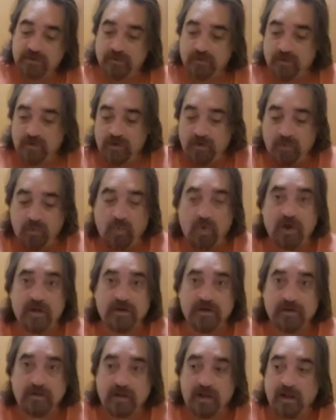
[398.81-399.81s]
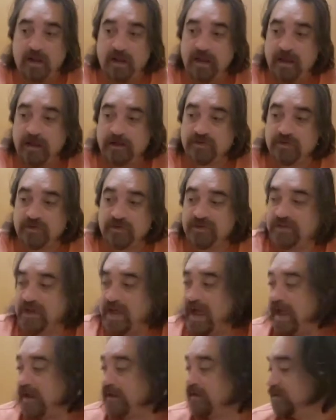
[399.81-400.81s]
and one extra
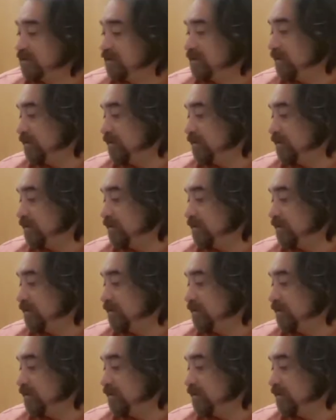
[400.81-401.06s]
sock.